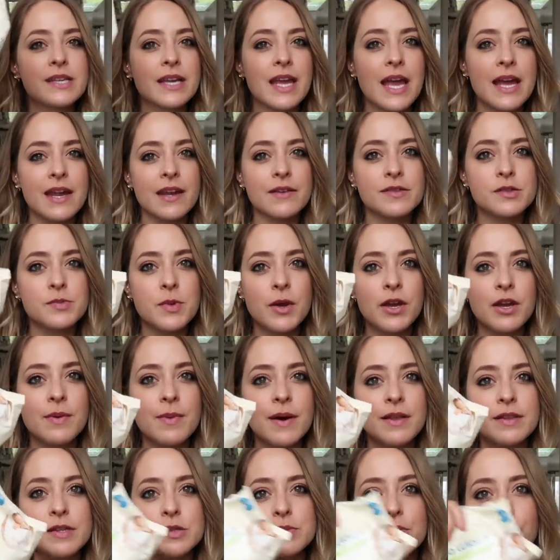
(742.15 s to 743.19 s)
Again, I've spoken
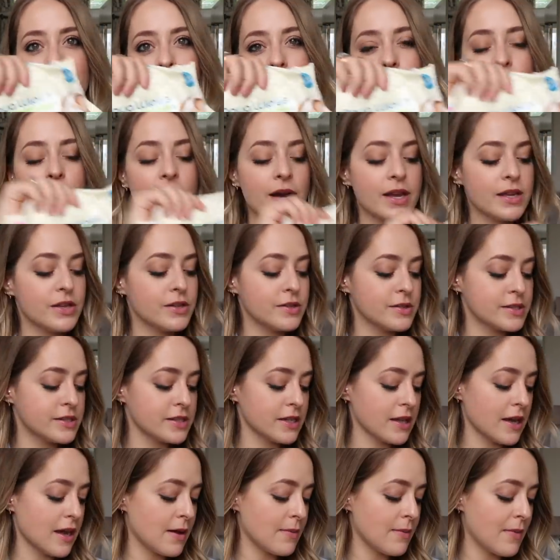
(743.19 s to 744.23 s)
about these before, but I use
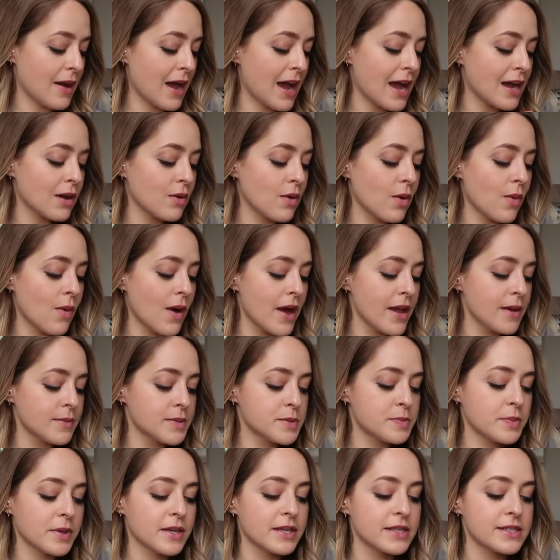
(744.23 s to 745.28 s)
aqua
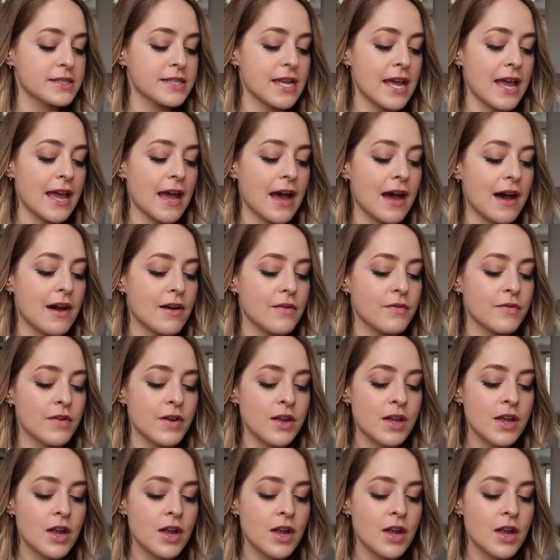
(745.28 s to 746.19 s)
wipes because they have